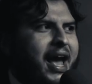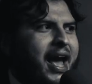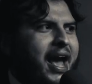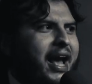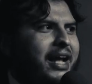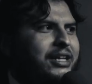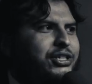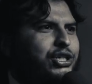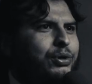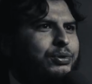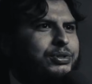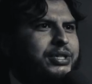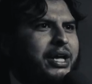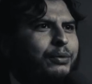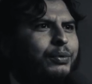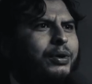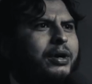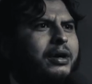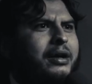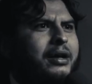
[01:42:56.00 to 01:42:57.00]
And she was like,
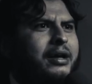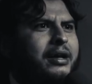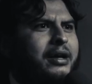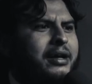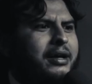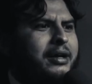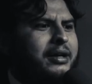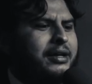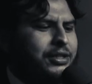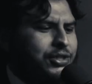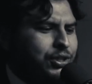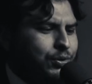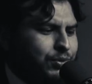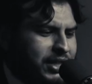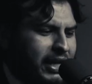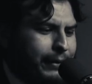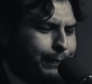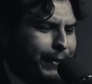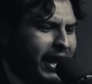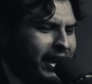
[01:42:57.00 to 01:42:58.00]
what? She was
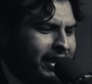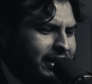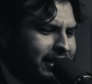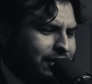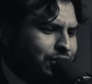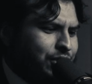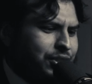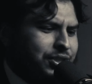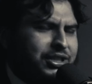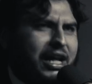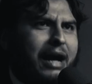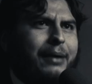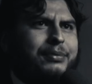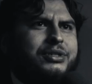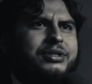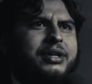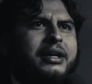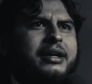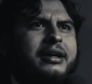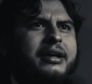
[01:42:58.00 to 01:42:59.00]
like panicking. She stopped.
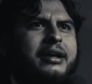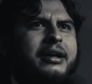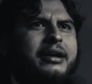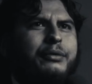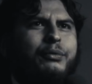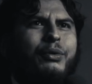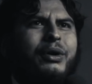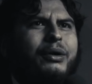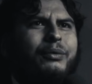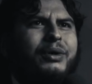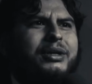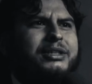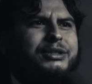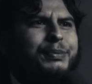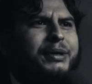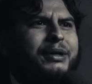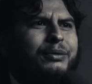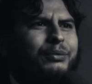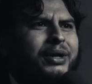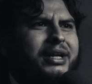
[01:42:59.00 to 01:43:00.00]
She's like, what is
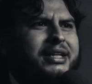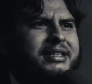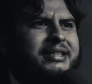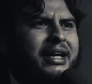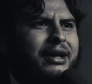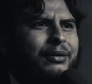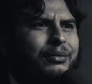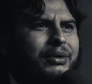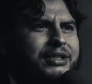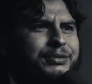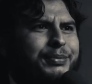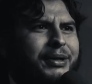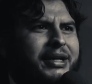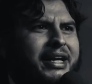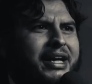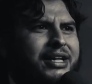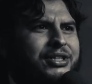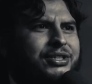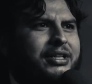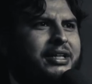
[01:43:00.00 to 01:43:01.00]
that? What is
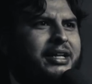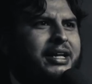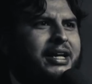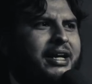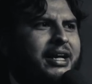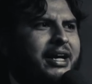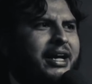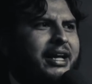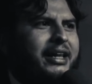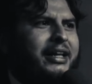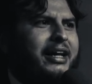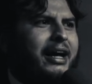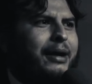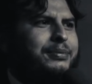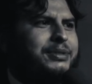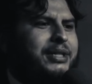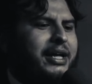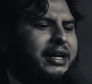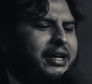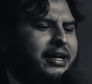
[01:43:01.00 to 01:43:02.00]
medication? And the
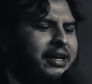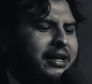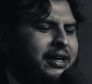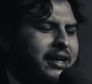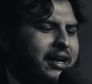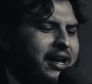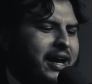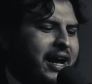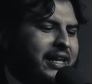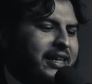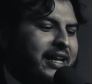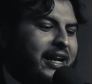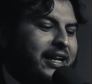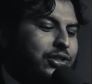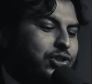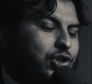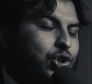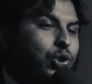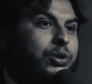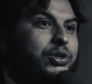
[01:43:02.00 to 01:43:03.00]
cop's like, and then as
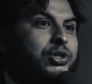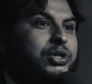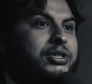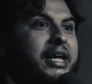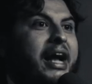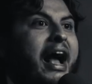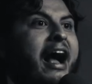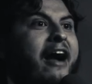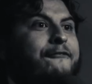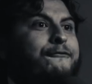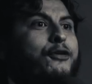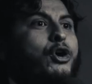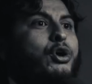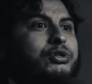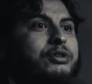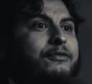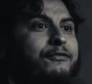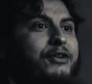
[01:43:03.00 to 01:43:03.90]
soon as she's like, I have photos and